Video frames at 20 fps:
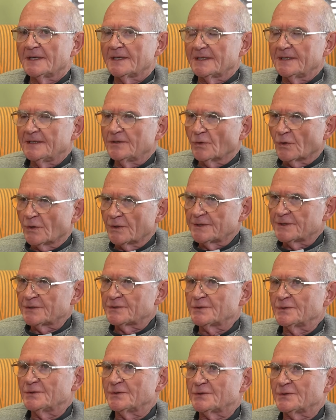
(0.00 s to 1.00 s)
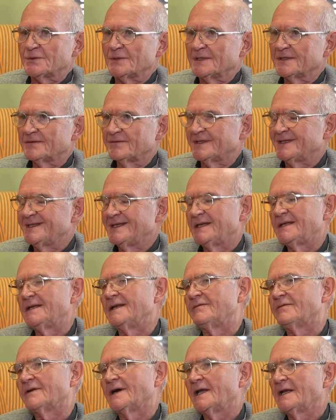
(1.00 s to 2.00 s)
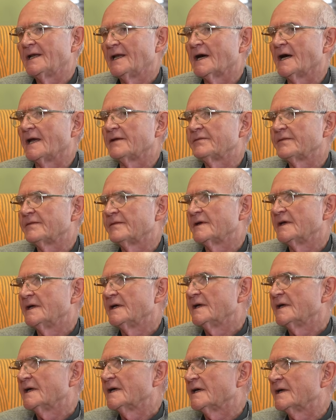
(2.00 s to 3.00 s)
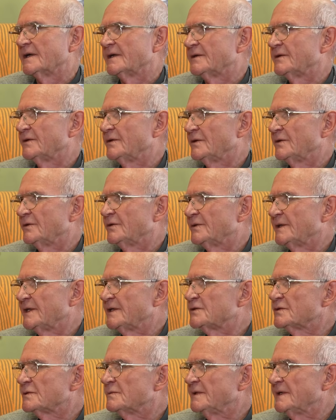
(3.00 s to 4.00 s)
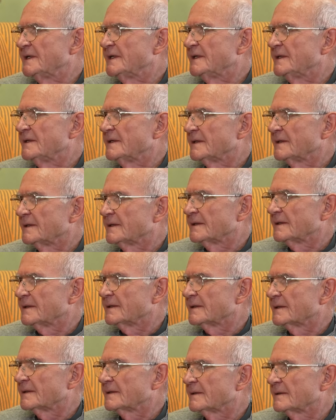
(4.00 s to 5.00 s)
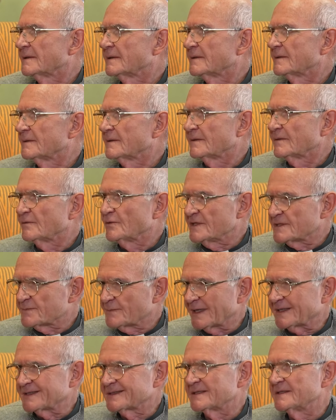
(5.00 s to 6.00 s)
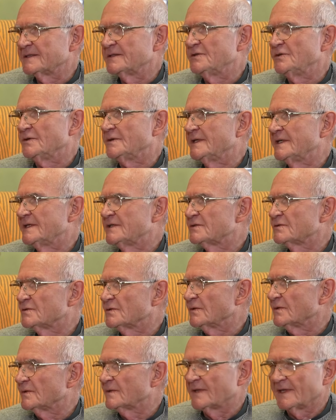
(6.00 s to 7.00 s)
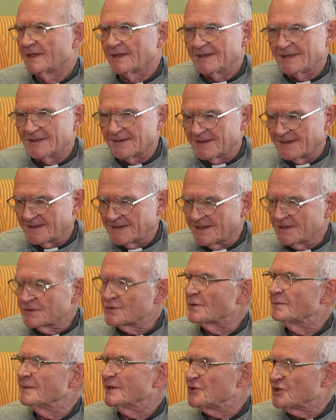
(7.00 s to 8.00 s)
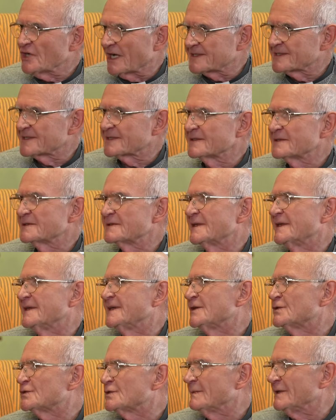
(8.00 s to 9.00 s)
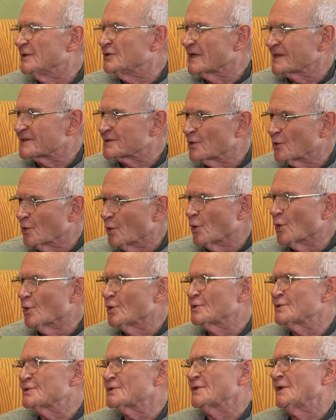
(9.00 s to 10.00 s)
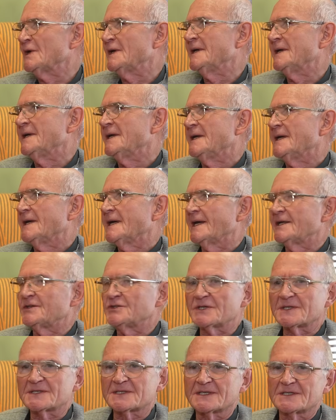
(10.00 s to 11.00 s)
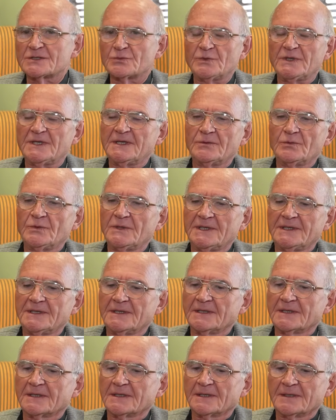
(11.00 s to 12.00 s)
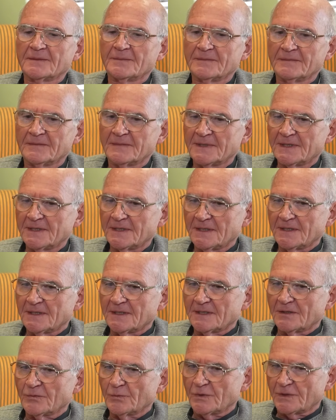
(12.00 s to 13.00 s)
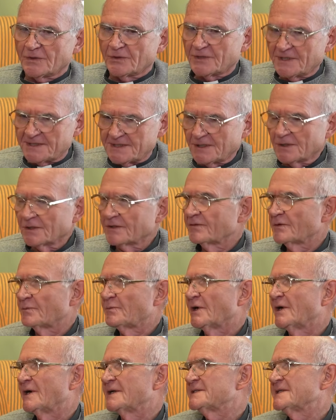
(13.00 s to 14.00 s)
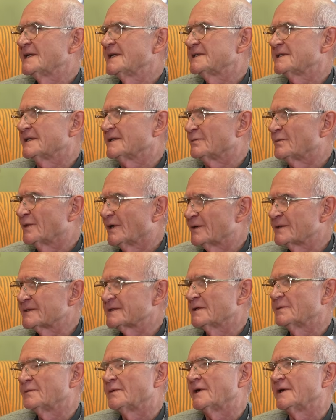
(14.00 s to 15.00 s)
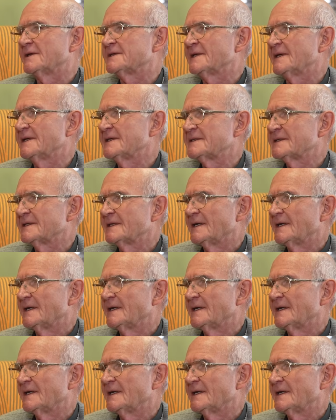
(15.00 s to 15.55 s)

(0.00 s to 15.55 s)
in order to live a dignified life, you need to be respected. There needs to be justice. There needs to be just laws. And just as we were critical of apartheid and opposed apartheid,